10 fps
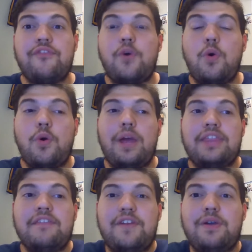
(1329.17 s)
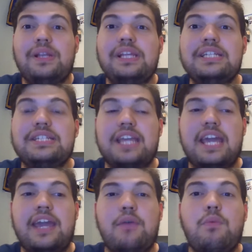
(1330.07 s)
or at the very least,
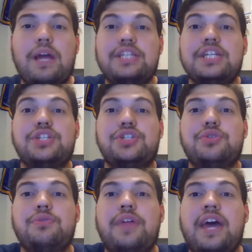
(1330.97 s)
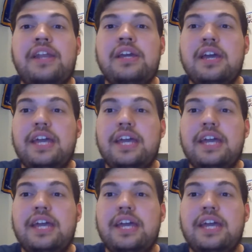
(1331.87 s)
a wedge issue that